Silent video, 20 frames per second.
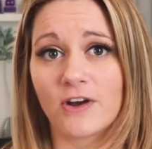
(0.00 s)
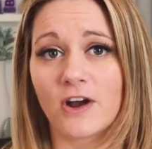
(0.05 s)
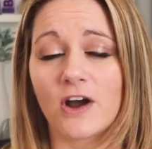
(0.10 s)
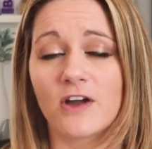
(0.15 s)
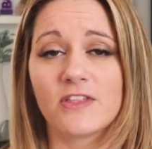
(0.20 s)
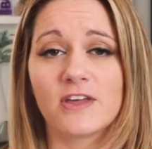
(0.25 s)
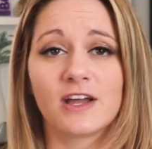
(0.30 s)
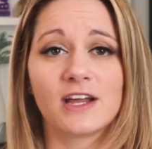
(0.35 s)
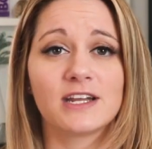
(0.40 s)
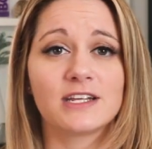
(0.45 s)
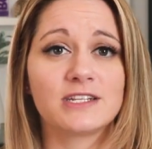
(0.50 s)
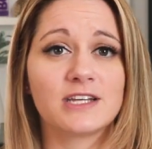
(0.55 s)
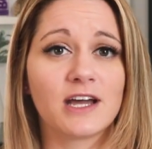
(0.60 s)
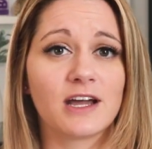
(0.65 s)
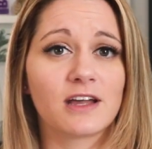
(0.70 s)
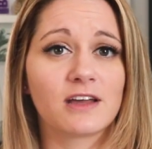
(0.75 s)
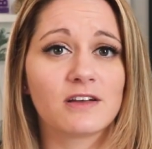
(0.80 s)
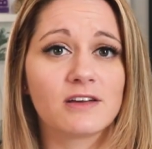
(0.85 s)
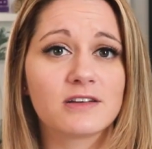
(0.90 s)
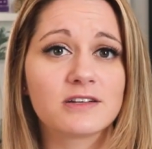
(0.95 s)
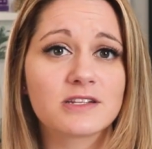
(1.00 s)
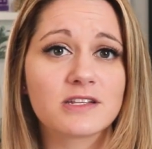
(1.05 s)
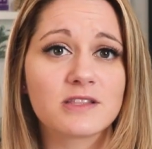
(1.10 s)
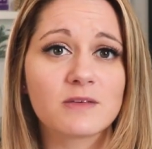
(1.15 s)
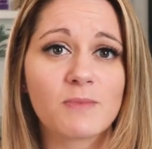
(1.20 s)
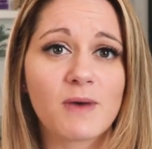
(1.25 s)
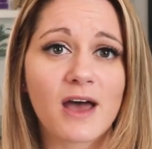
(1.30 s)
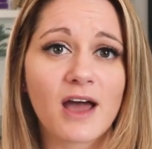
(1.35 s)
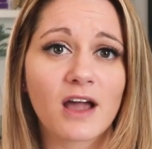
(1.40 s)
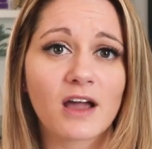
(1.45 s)
Are they going to tack it onto
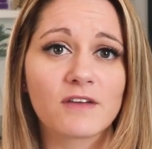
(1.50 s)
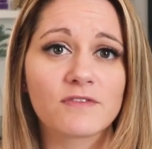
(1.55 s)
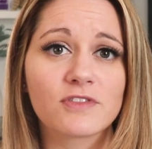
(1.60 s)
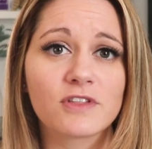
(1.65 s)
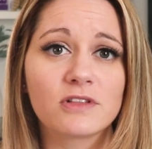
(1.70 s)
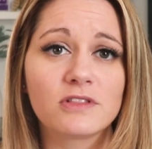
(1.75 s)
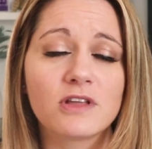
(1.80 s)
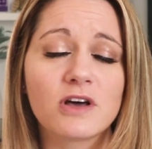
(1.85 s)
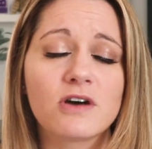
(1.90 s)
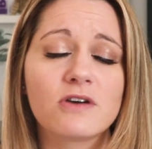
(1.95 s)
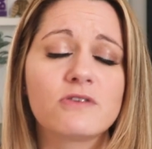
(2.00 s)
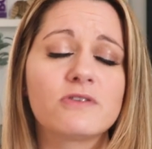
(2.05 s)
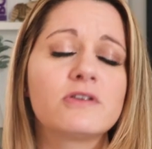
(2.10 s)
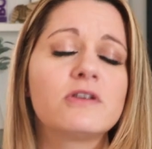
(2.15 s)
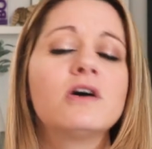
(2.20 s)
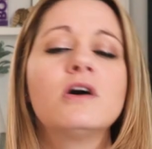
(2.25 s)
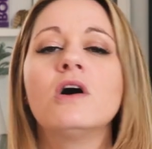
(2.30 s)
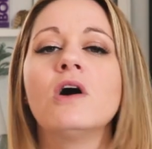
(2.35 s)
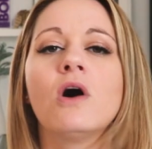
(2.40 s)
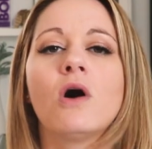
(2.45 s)
the back of the loan,